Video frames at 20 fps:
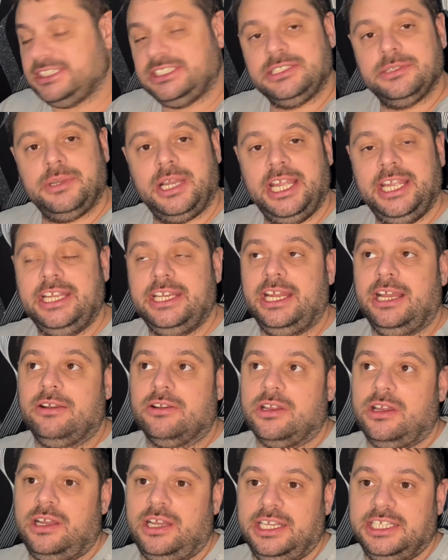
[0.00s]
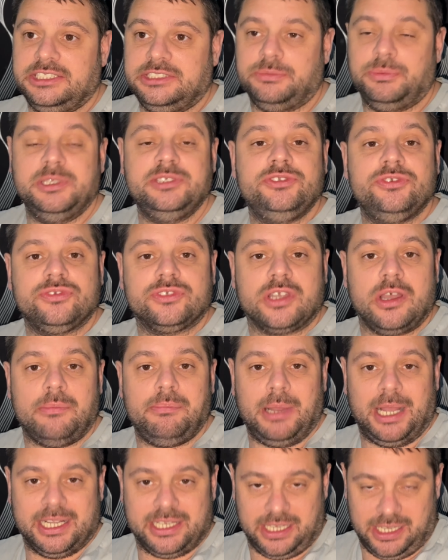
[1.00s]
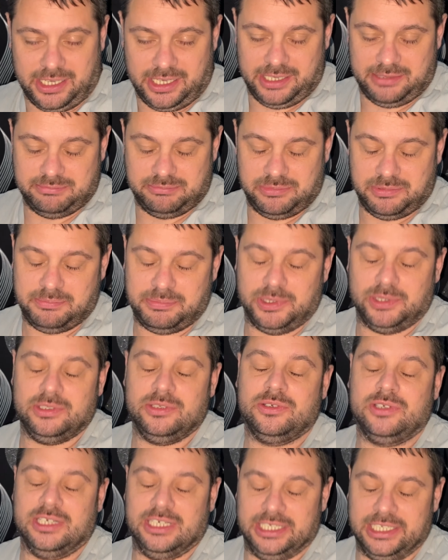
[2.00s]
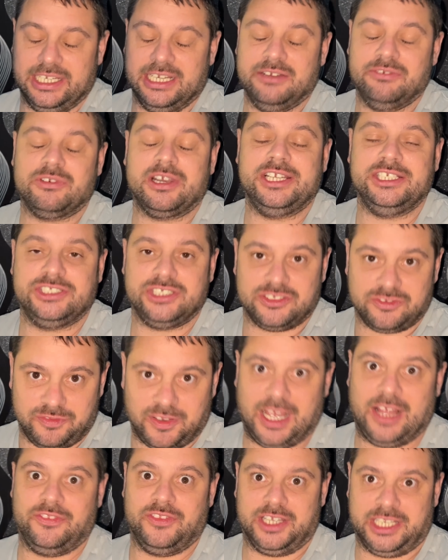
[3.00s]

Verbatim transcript: to eight now, guys. We just got oh. back home, but luckily Rach has found the